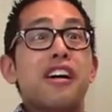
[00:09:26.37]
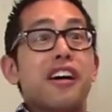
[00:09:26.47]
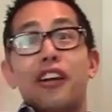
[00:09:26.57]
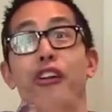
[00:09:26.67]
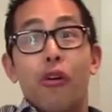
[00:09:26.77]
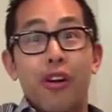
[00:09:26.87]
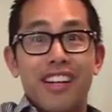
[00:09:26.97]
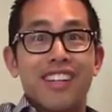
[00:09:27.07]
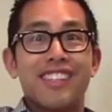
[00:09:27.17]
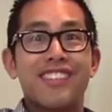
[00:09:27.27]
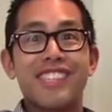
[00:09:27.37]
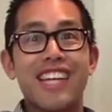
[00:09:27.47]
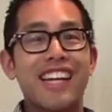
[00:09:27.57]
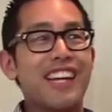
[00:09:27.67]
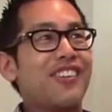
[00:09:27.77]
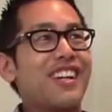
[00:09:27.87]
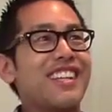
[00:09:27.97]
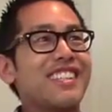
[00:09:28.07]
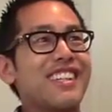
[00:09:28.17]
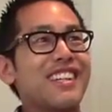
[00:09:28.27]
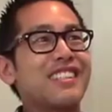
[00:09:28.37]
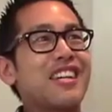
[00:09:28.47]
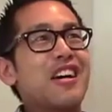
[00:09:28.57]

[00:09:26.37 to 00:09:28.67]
annoying because they just can't get rid of these things.